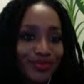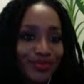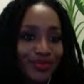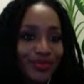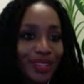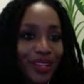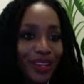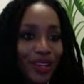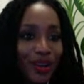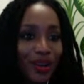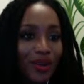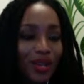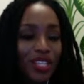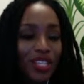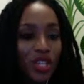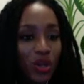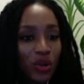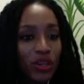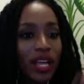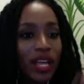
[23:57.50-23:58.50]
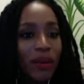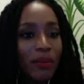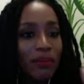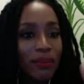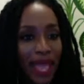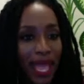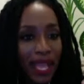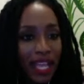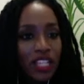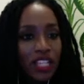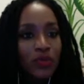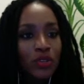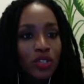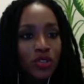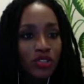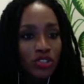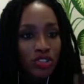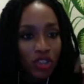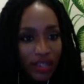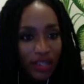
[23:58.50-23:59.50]
You'll come back, because when
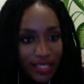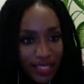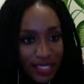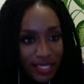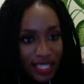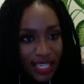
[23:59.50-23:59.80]
you start